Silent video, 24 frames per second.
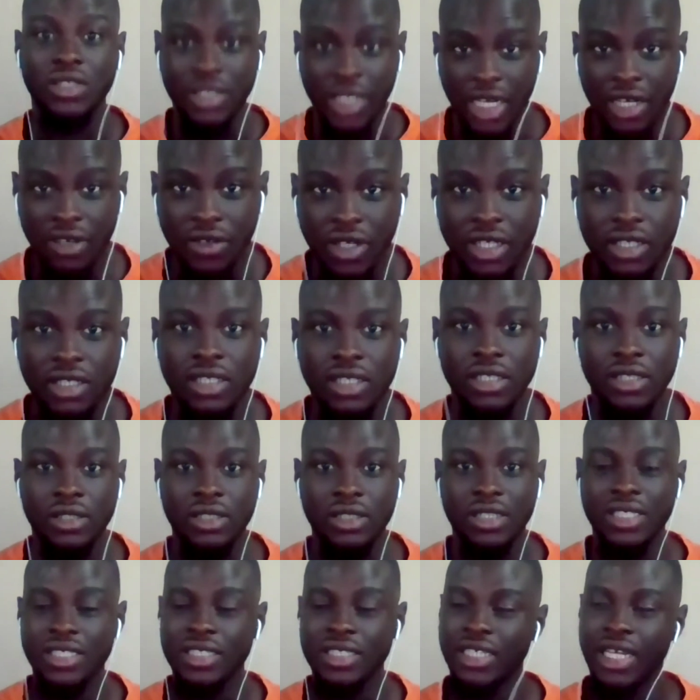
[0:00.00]
directly
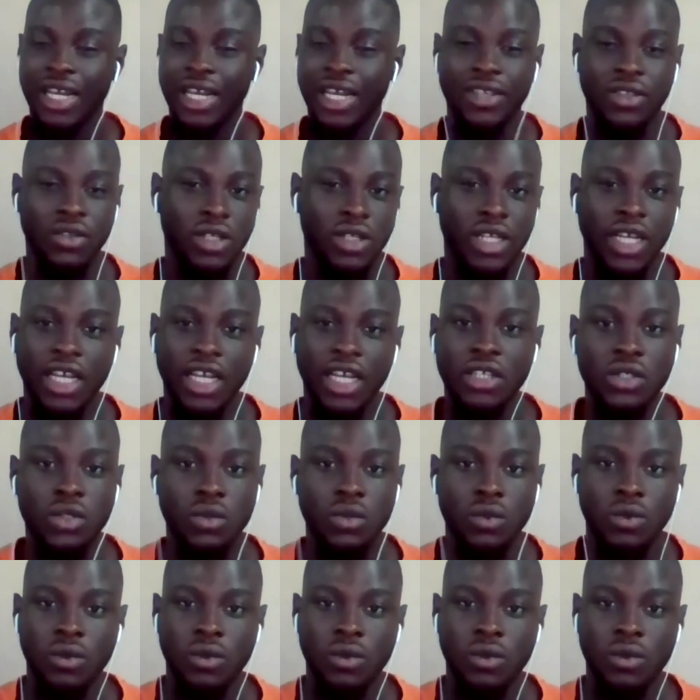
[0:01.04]
things that I thought that I knew.